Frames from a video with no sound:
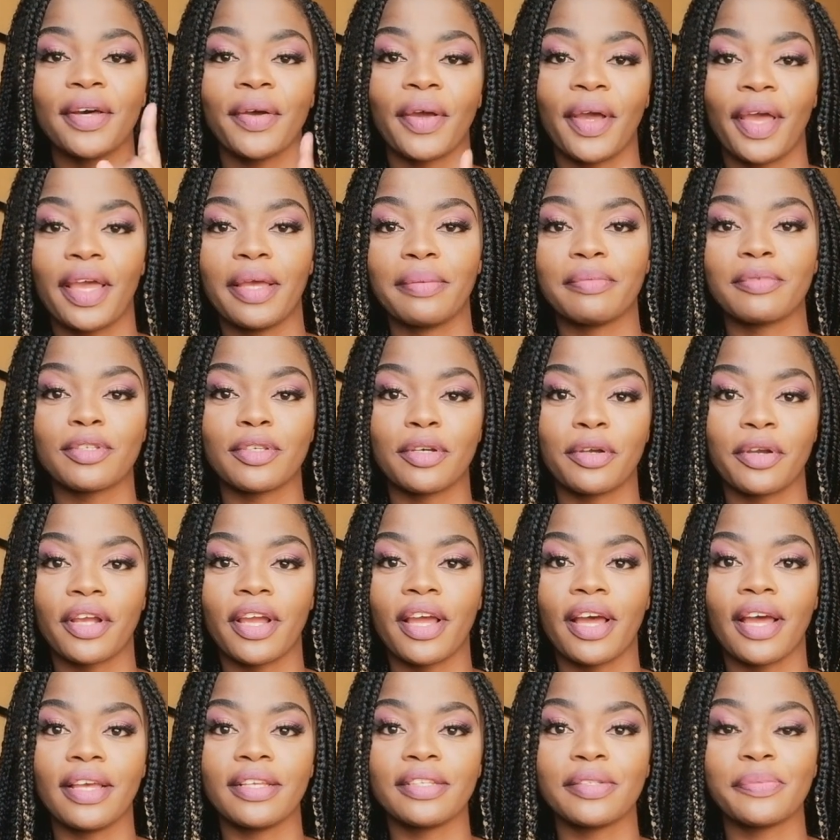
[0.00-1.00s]
Okay, I'm
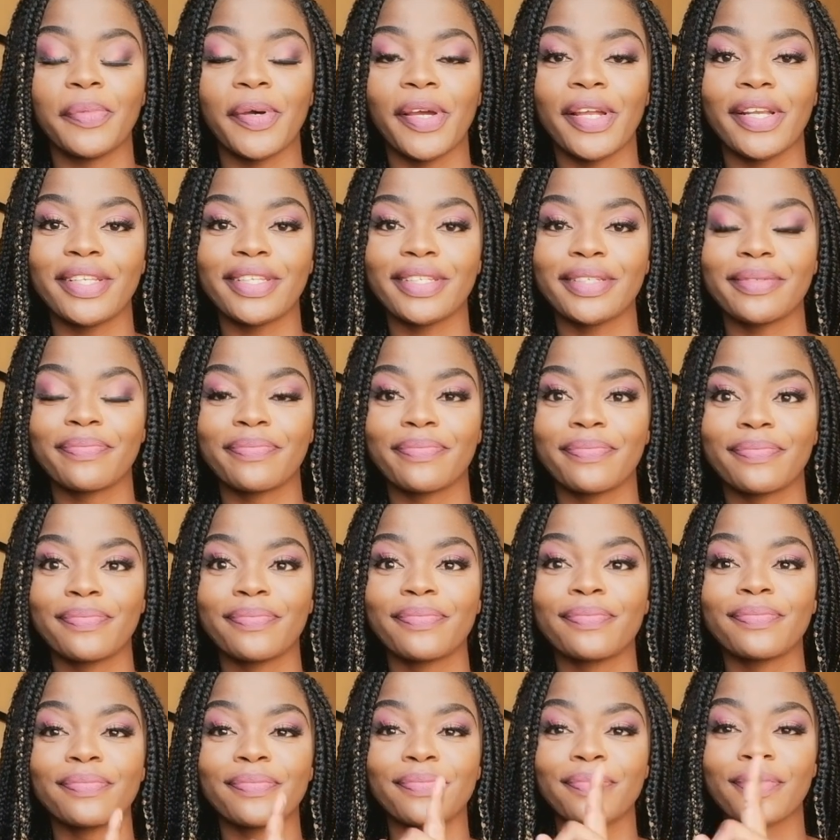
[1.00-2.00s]
sorry guys, but
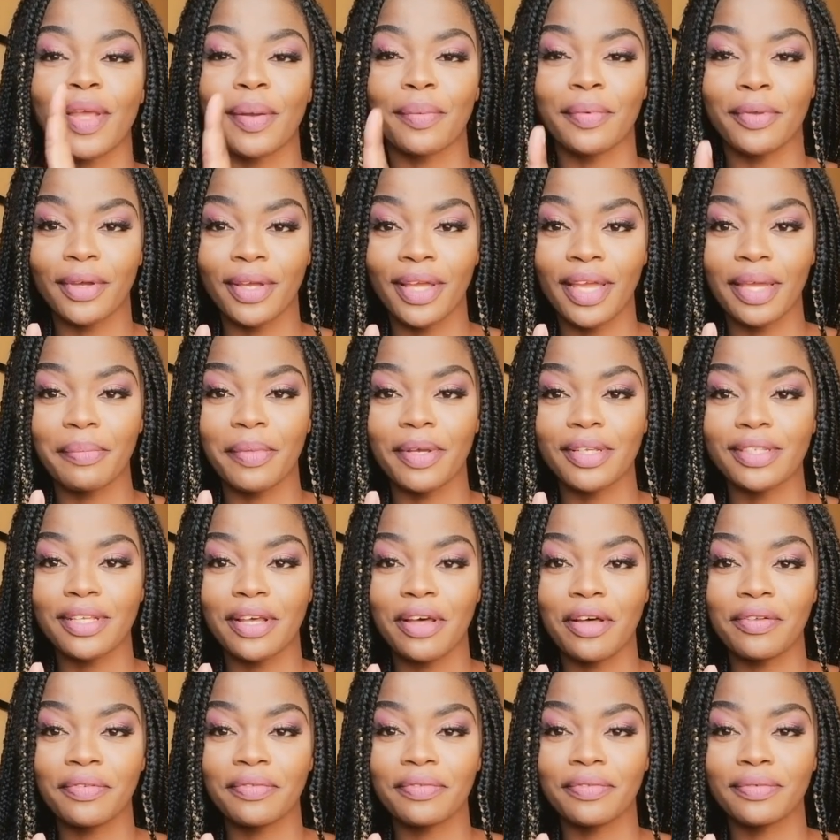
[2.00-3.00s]
I'm looking at
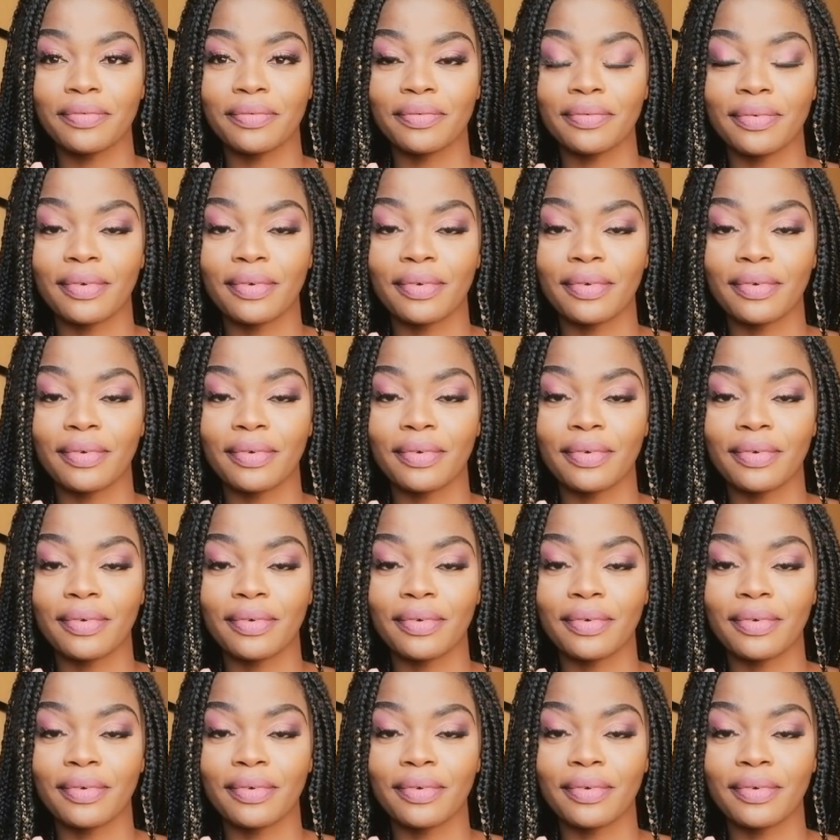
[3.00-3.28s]
myself